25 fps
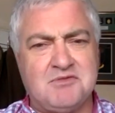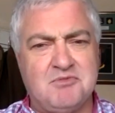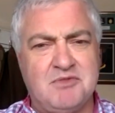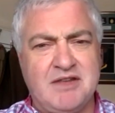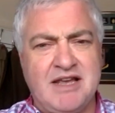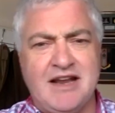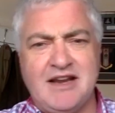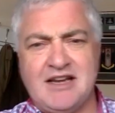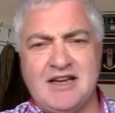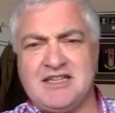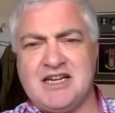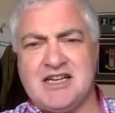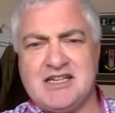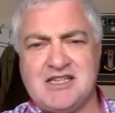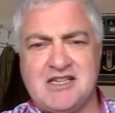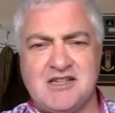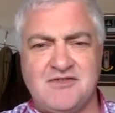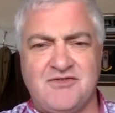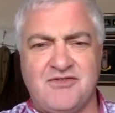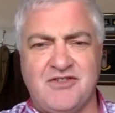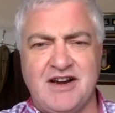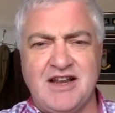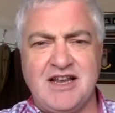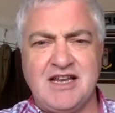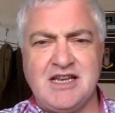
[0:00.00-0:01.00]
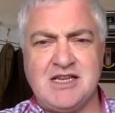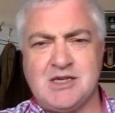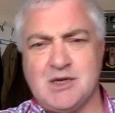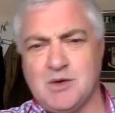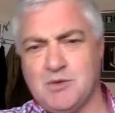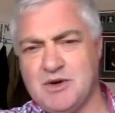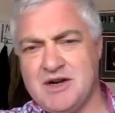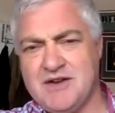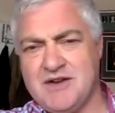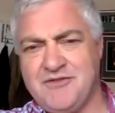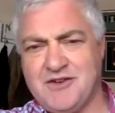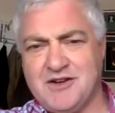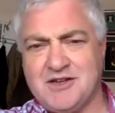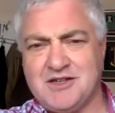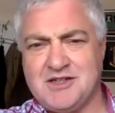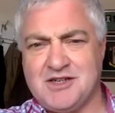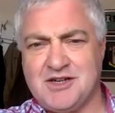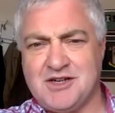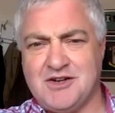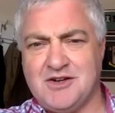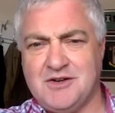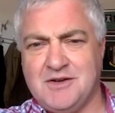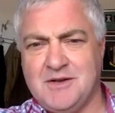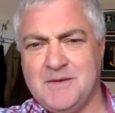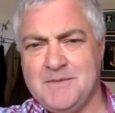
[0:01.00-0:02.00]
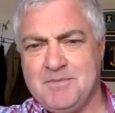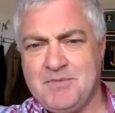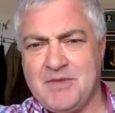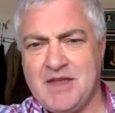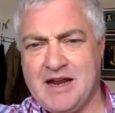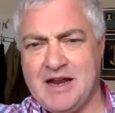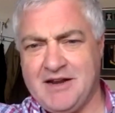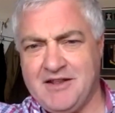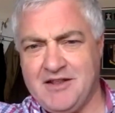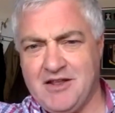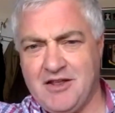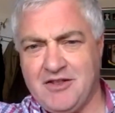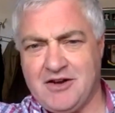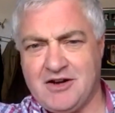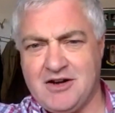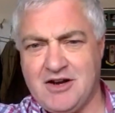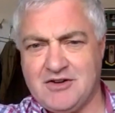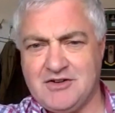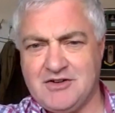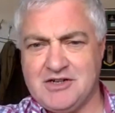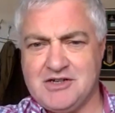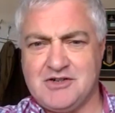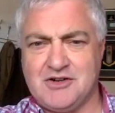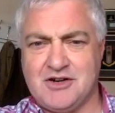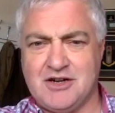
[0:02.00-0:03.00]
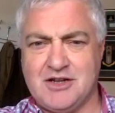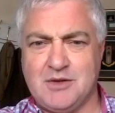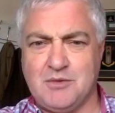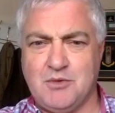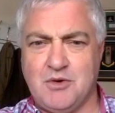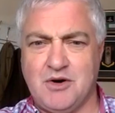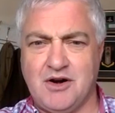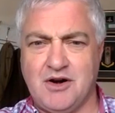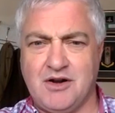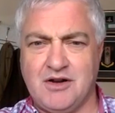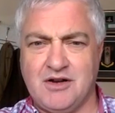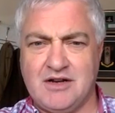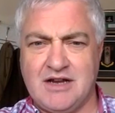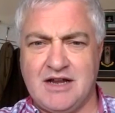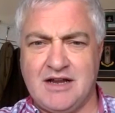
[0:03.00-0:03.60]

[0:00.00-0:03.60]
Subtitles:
The NHS is free, so we're different to any of the other countries around the world,